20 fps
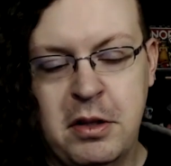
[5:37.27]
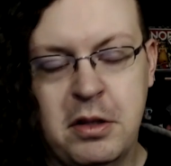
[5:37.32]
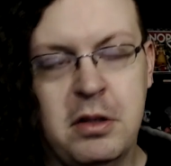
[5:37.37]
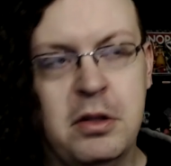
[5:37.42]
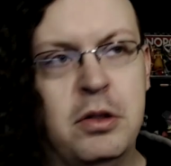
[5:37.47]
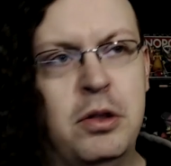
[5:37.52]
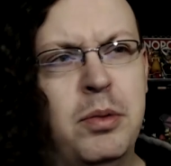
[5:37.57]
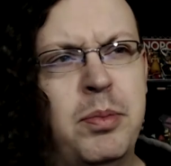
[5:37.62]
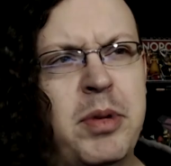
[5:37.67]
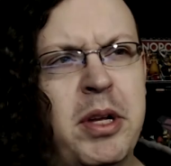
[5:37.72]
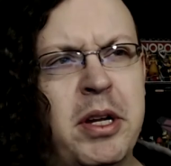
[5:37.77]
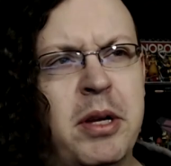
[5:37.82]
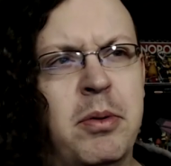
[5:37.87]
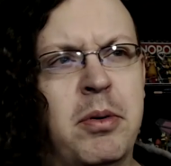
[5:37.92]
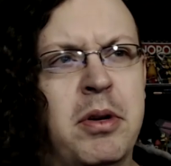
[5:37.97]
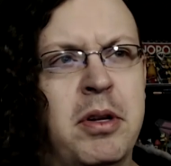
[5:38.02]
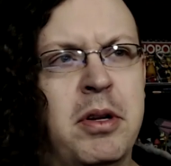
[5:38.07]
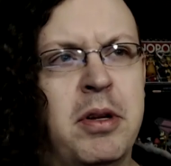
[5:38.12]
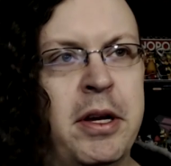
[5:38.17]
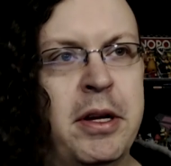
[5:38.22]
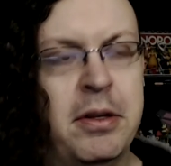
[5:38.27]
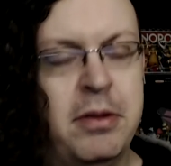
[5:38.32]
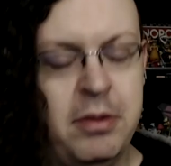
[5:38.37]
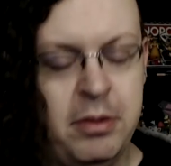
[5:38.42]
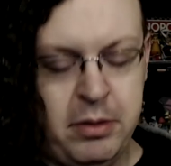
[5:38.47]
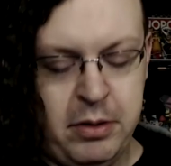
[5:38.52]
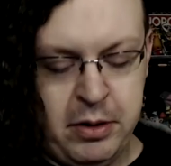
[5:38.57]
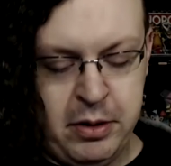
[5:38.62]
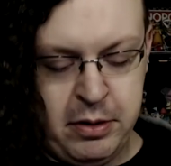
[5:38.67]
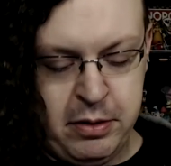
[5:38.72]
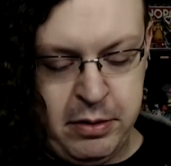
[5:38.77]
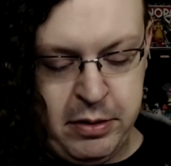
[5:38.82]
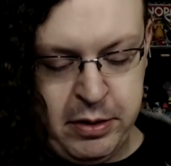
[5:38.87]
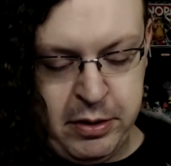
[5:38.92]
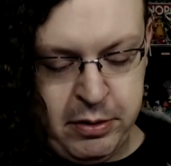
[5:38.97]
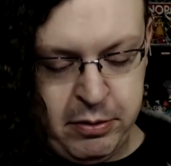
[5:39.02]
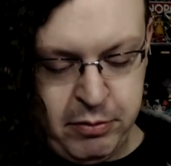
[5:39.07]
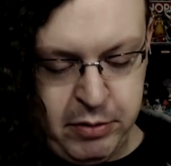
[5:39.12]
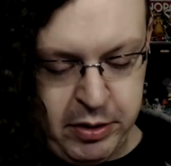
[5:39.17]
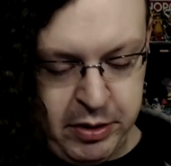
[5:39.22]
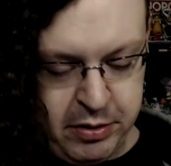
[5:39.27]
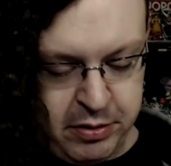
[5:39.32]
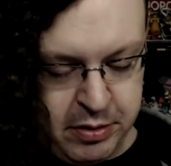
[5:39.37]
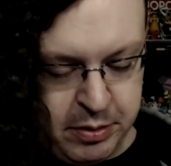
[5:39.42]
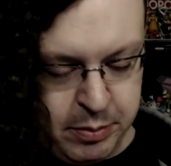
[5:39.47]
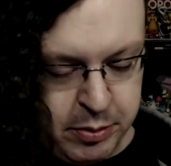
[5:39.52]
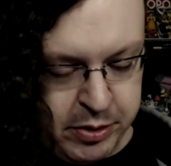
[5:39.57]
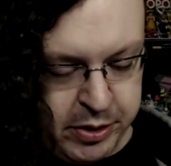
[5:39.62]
loop that you want to like do the really simple